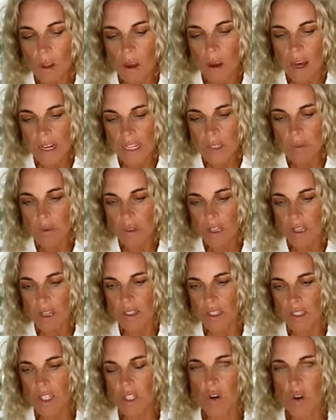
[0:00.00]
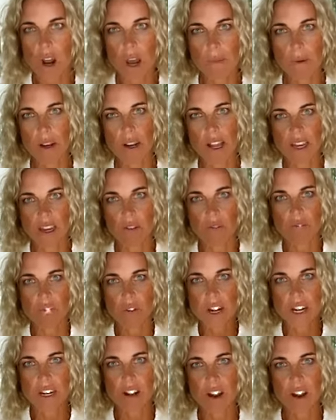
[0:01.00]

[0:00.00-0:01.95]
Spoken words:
I just want to describe it like a free